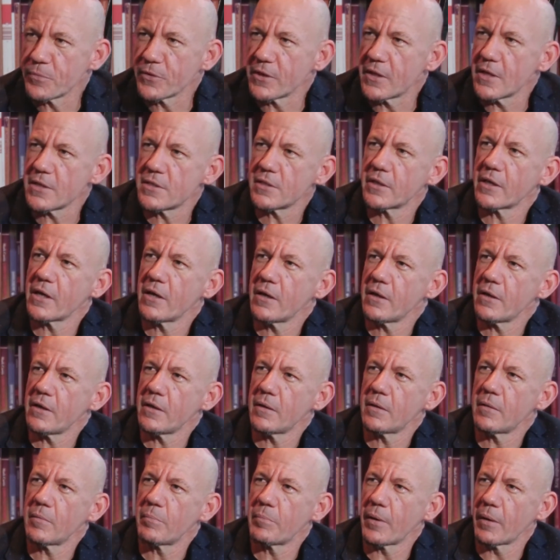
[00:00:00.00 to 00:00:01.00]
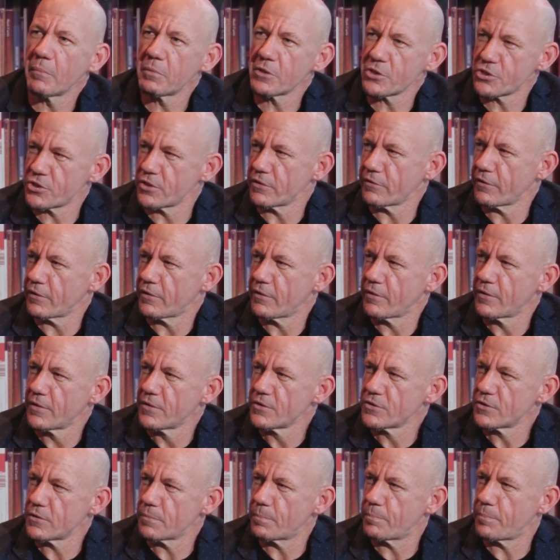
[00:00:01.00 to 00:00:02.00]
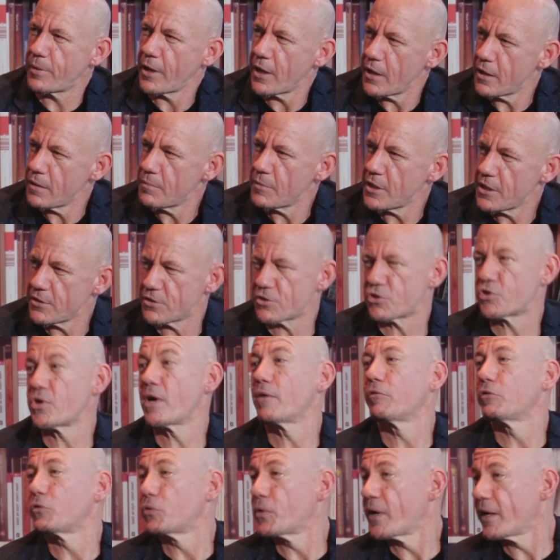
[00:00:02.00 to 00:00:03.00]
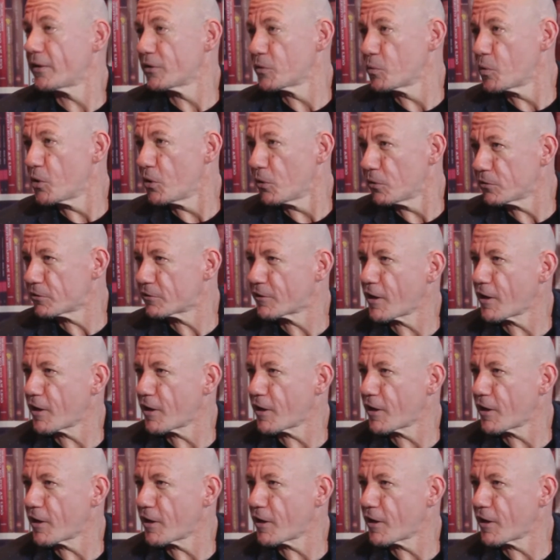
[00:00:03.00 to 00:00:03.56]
getting a publisher to pay me to travel around the world,